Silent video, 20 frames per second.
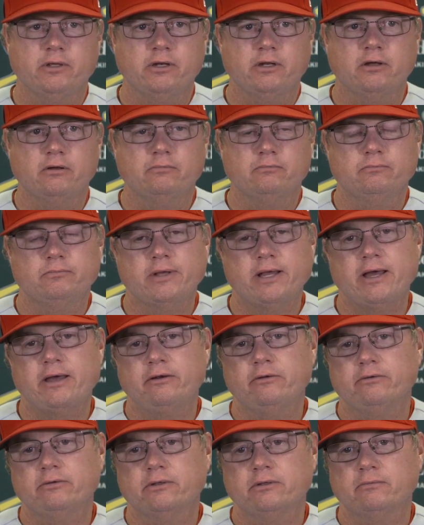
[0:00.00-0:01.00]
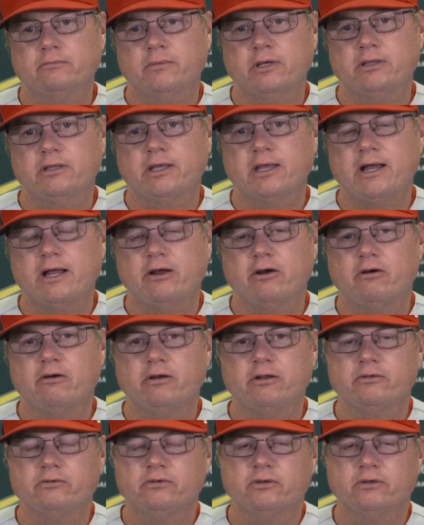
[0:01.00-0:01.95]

you know, battled and made the guy earn it.